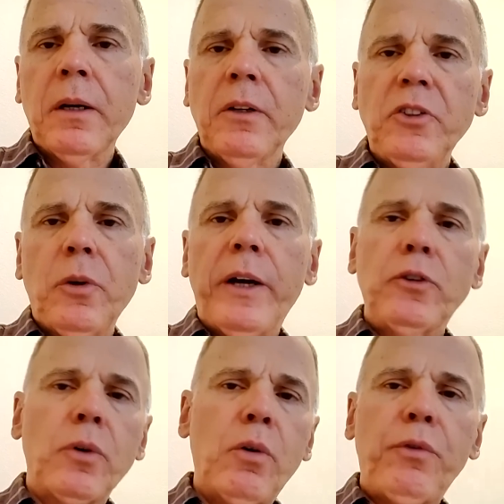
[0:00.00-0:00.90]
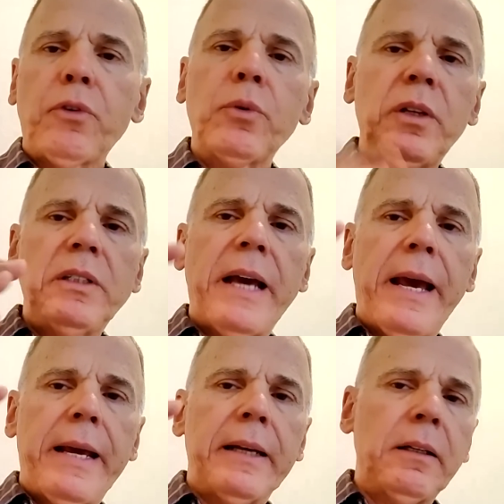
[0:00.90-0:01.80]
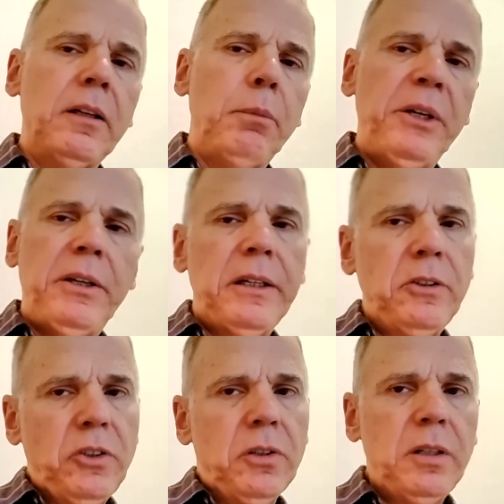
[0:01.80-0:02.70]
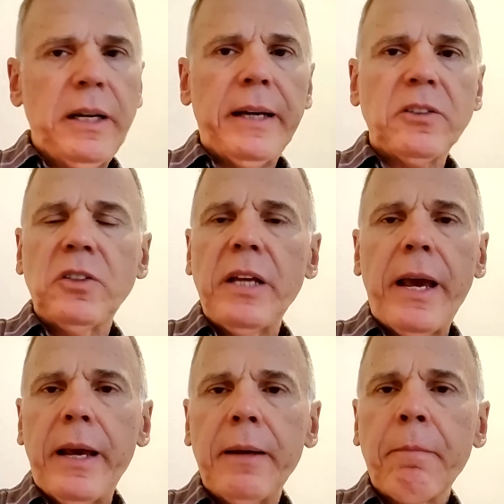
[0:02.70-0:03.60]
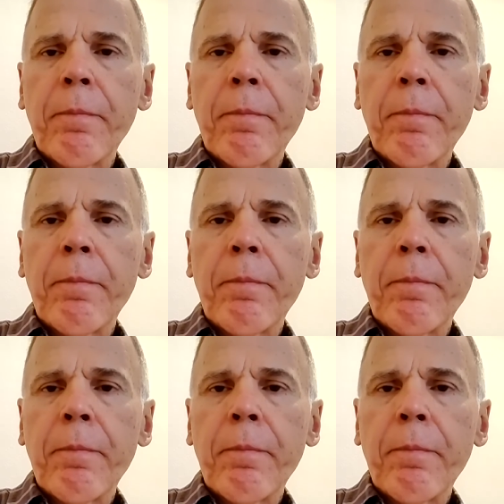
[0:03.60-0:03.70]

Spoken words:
So I drove through the day and a little bit into the next day